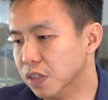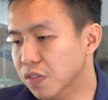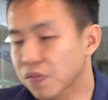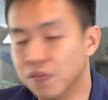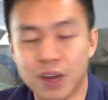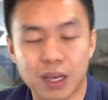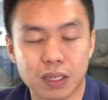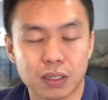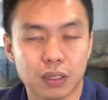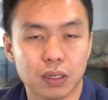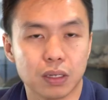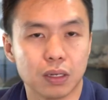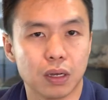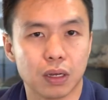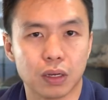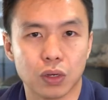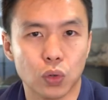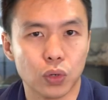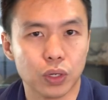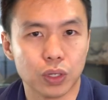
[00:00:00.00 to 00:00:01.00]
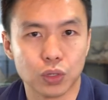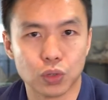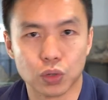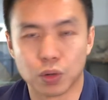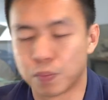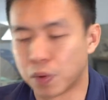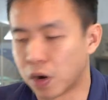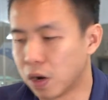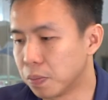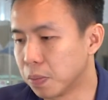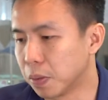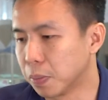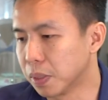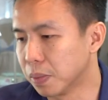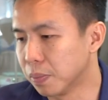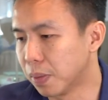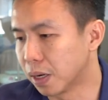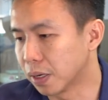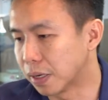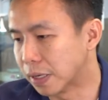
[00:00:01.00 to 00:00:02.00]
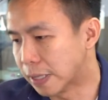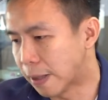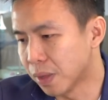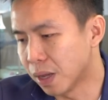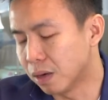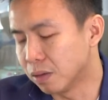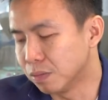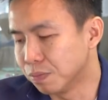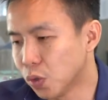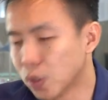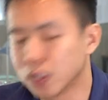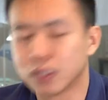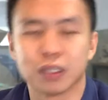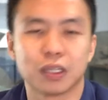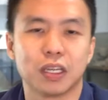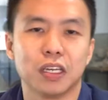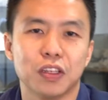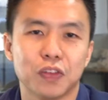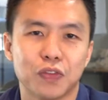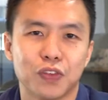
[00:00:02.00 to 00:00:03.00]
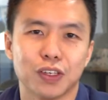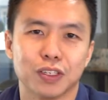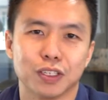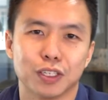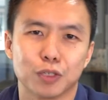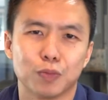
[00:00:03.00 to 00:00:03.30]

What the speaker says: investing and going into the private property market. Now, what is the key difference?